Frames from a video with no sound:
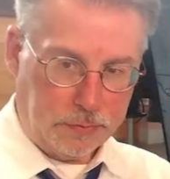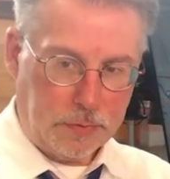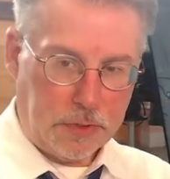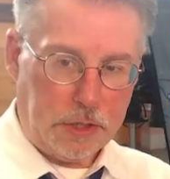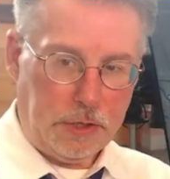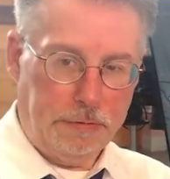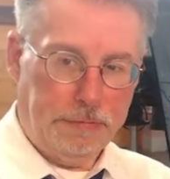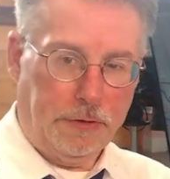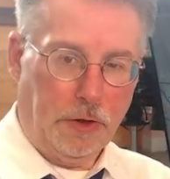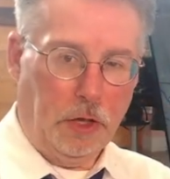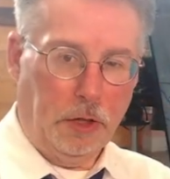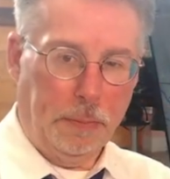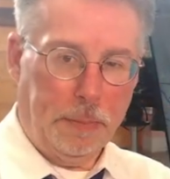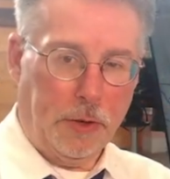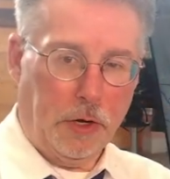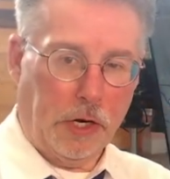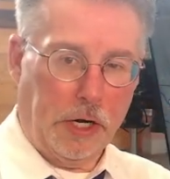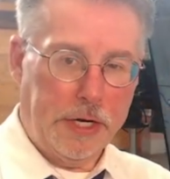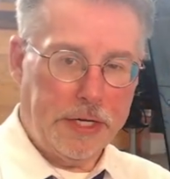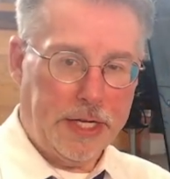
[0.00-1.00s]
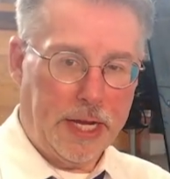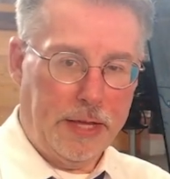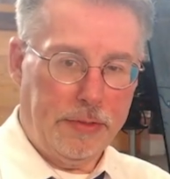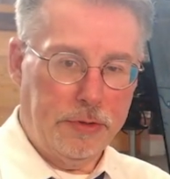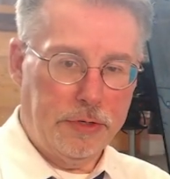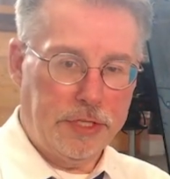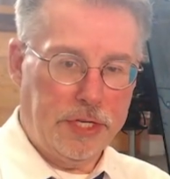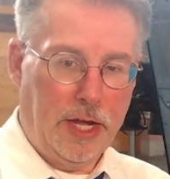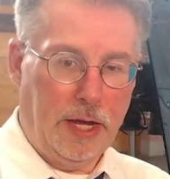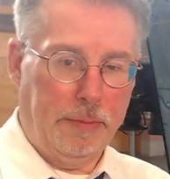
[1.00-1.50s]
fall apart, and
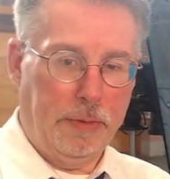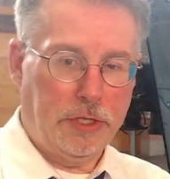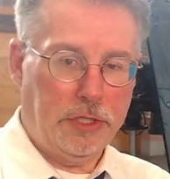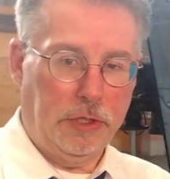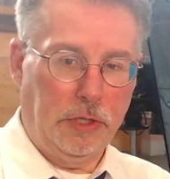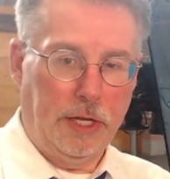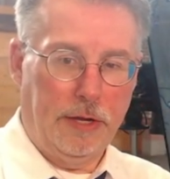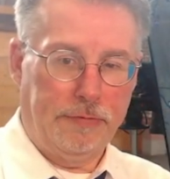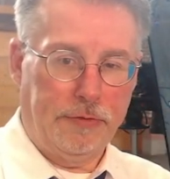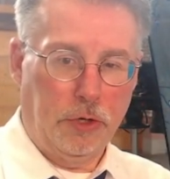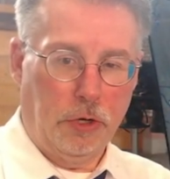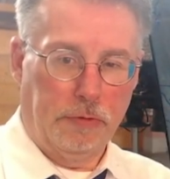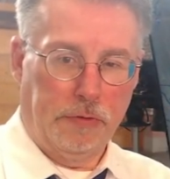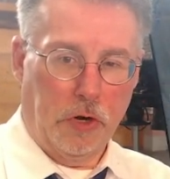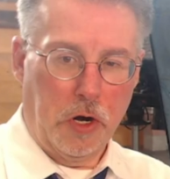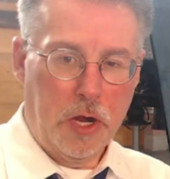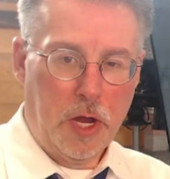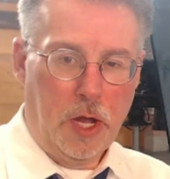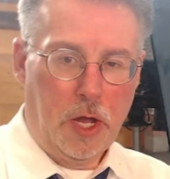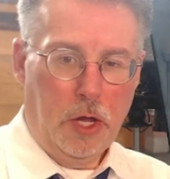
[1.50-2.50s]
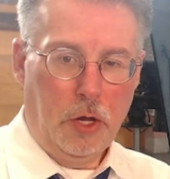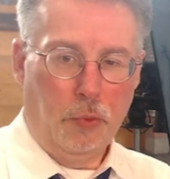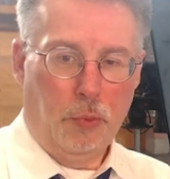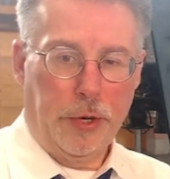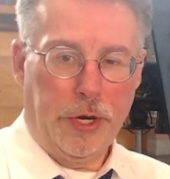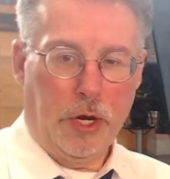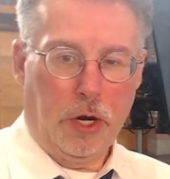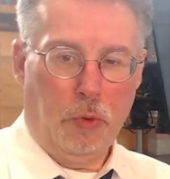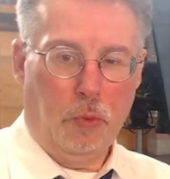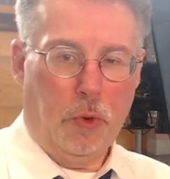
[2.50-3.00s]
there's not much left over.
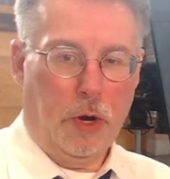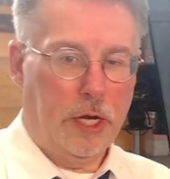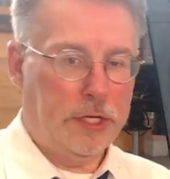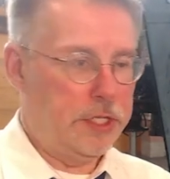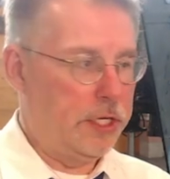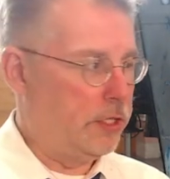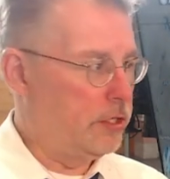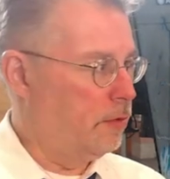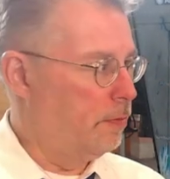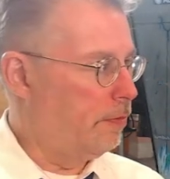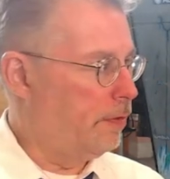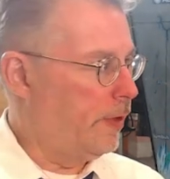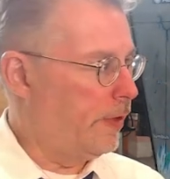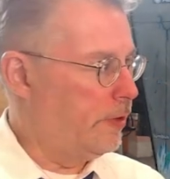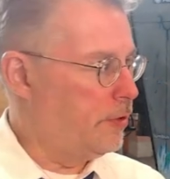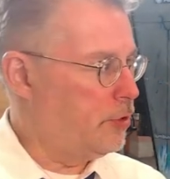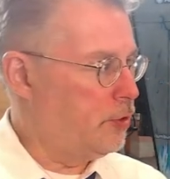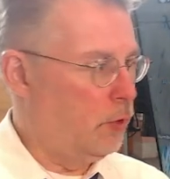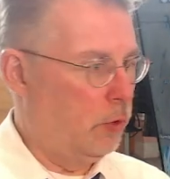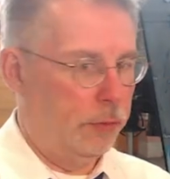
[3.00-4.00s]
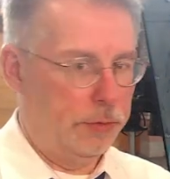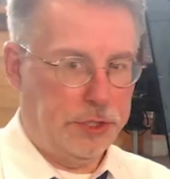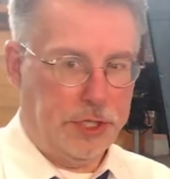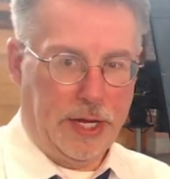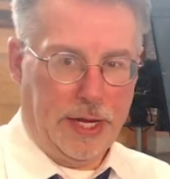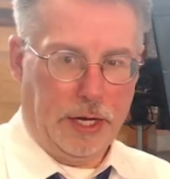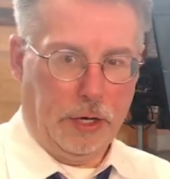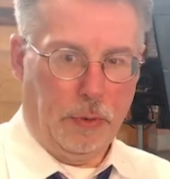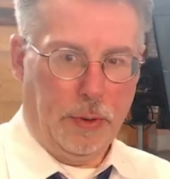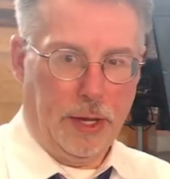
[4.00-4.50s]
We are watching some thunderstorms
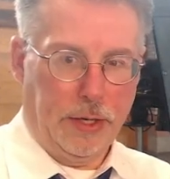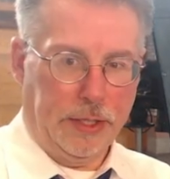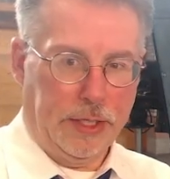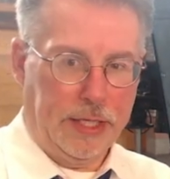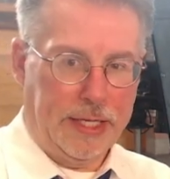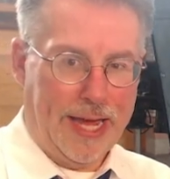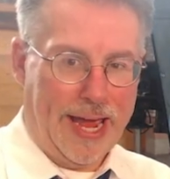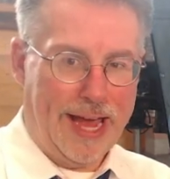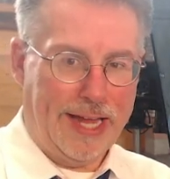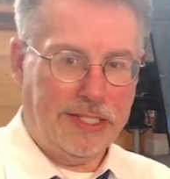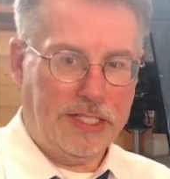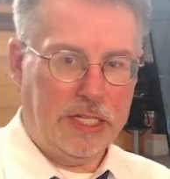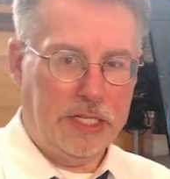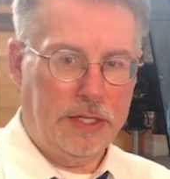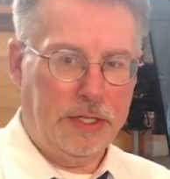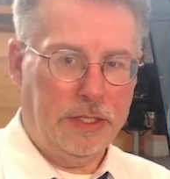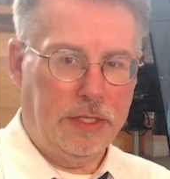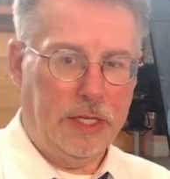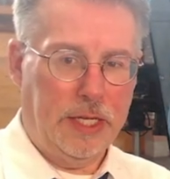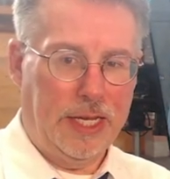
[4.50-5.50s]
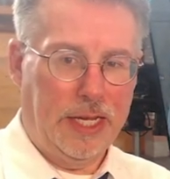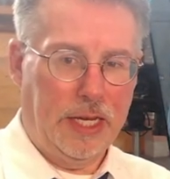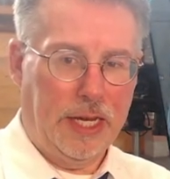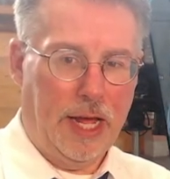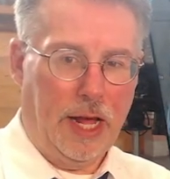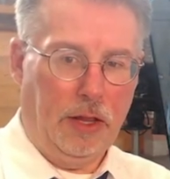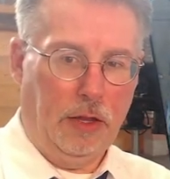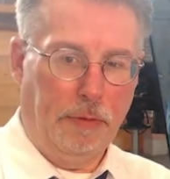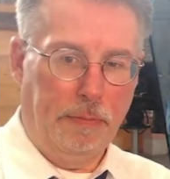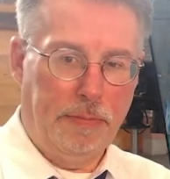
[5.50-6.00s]
down around Gadsden in
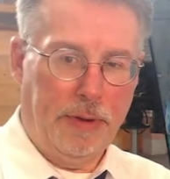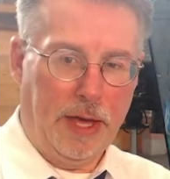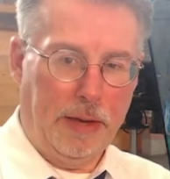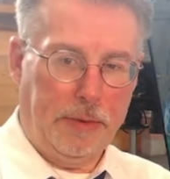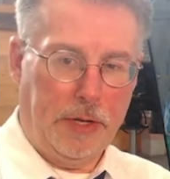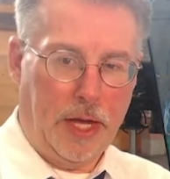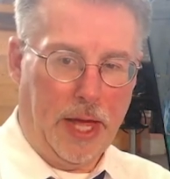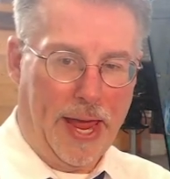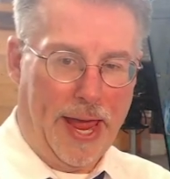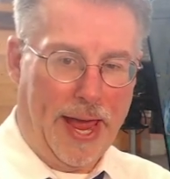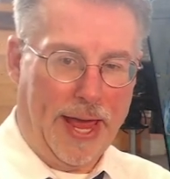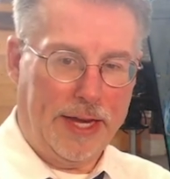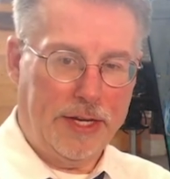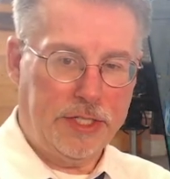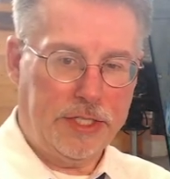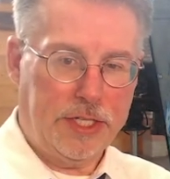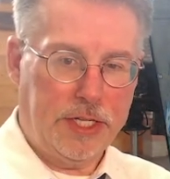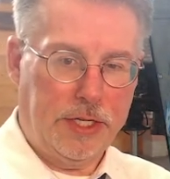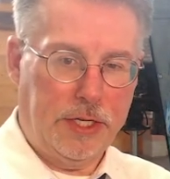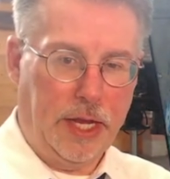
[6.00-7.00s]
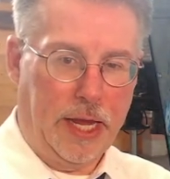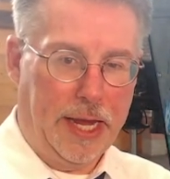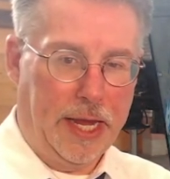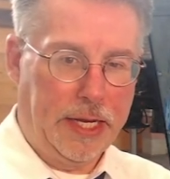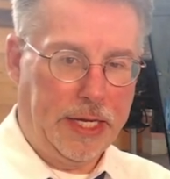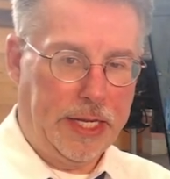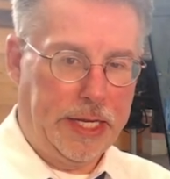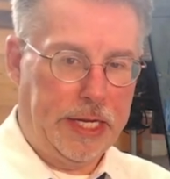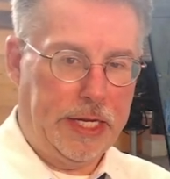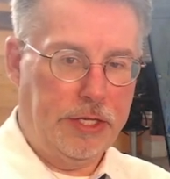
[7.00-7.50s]
Alabama, Anniston,
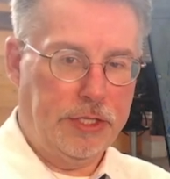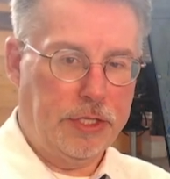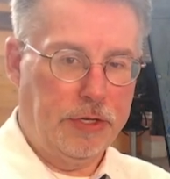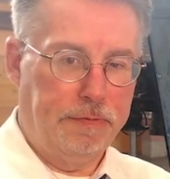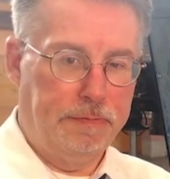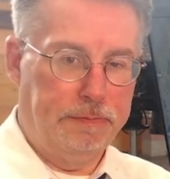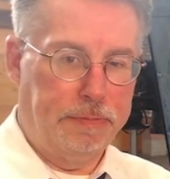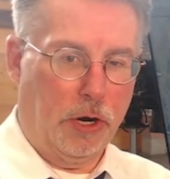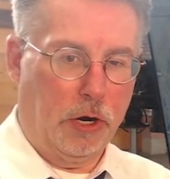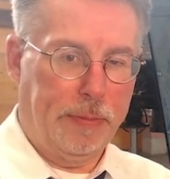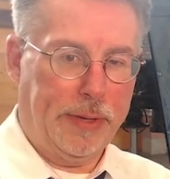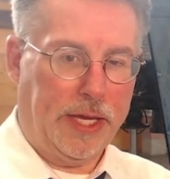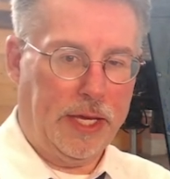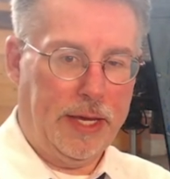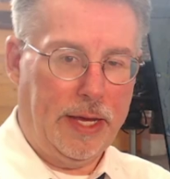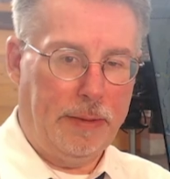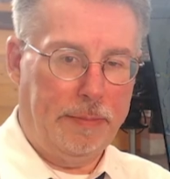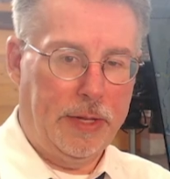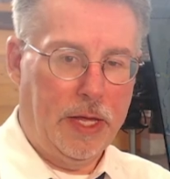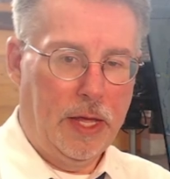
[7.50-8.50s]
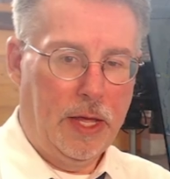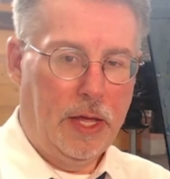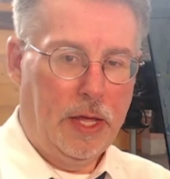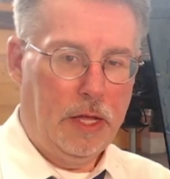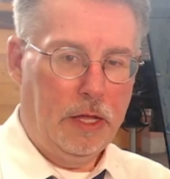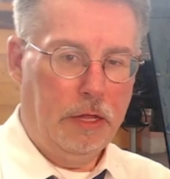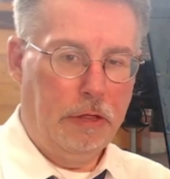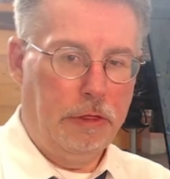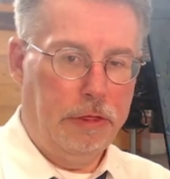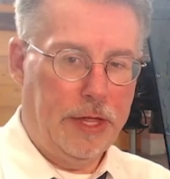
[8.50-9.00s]
and east of Birmingham.
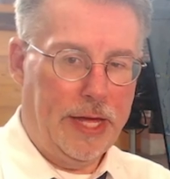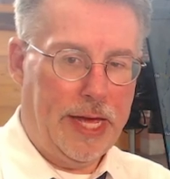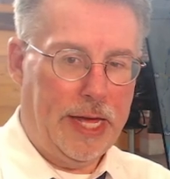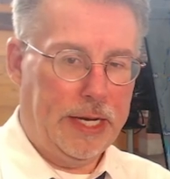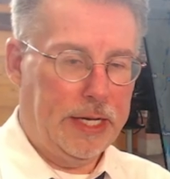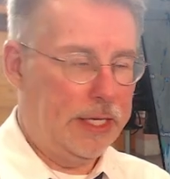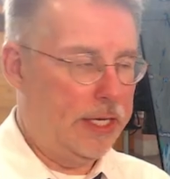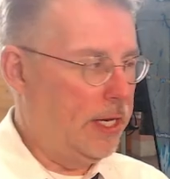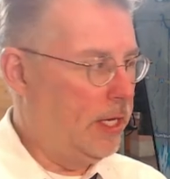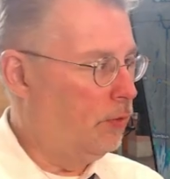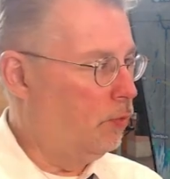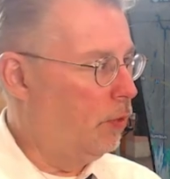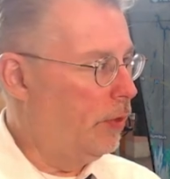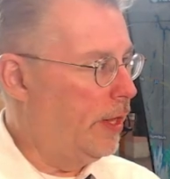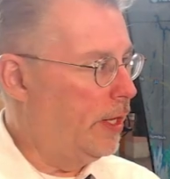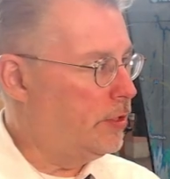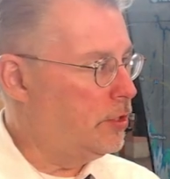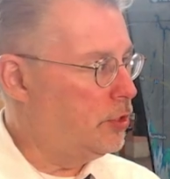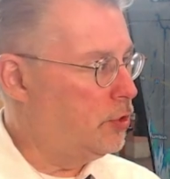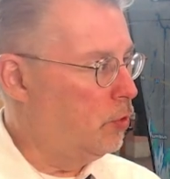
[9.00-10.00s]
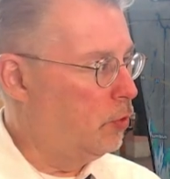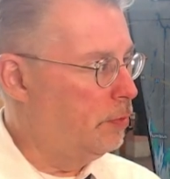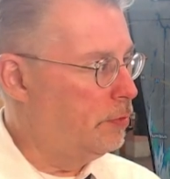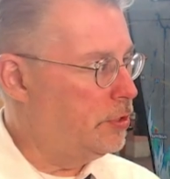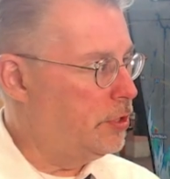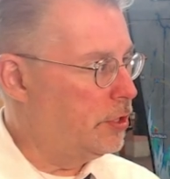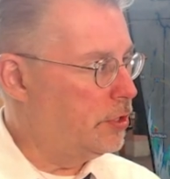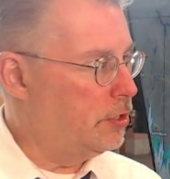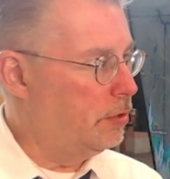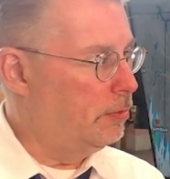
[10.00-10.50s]
That, again, where that storm
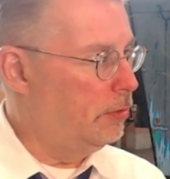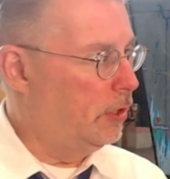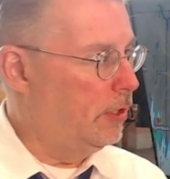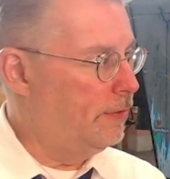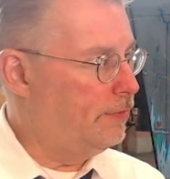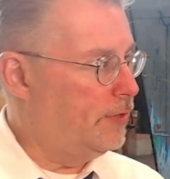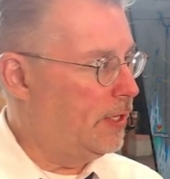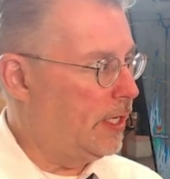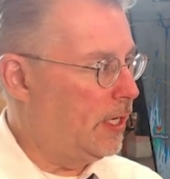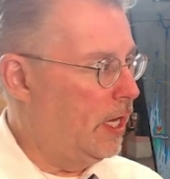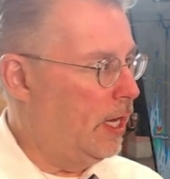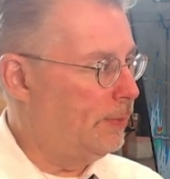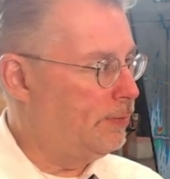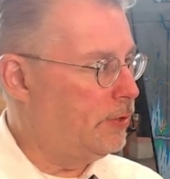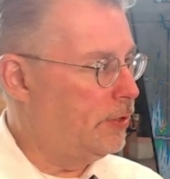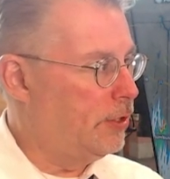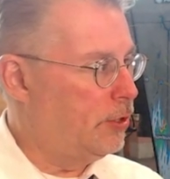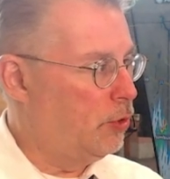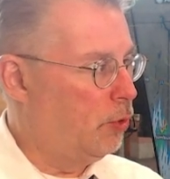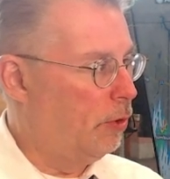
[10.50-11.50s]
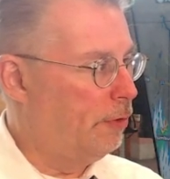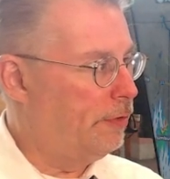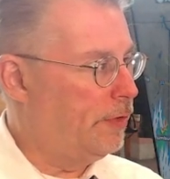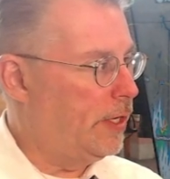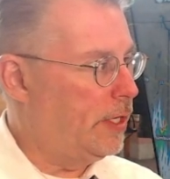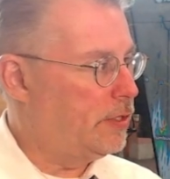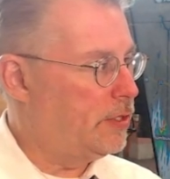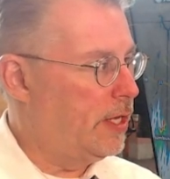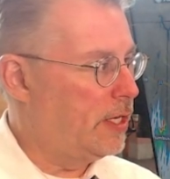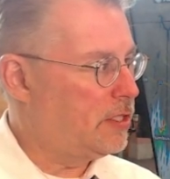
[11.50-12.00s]
system lifting up to the
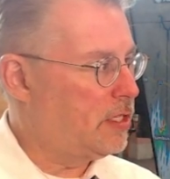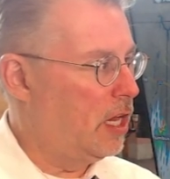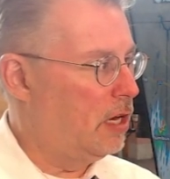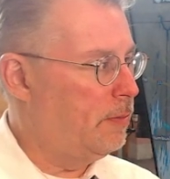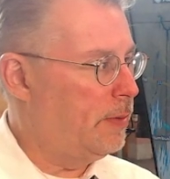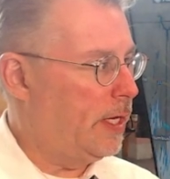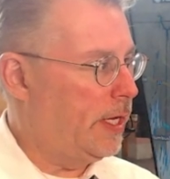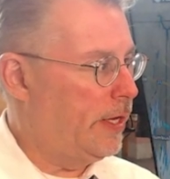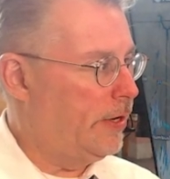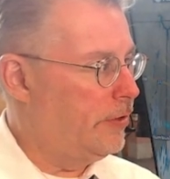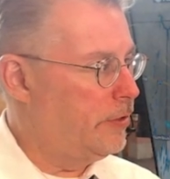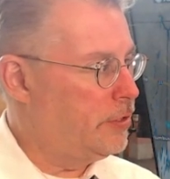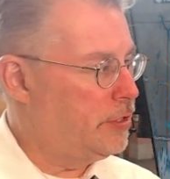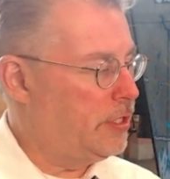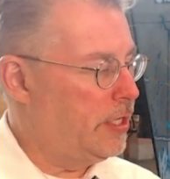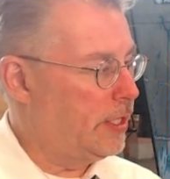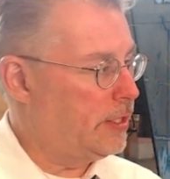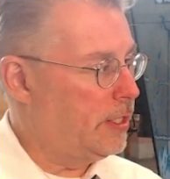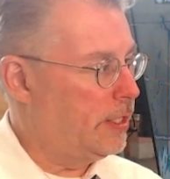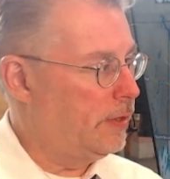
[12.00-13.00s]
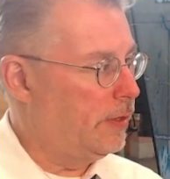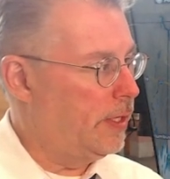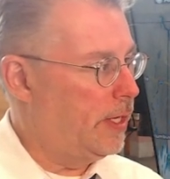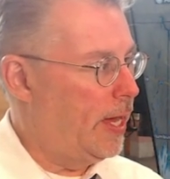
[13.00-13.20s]
northeast, that's going to be intersecting the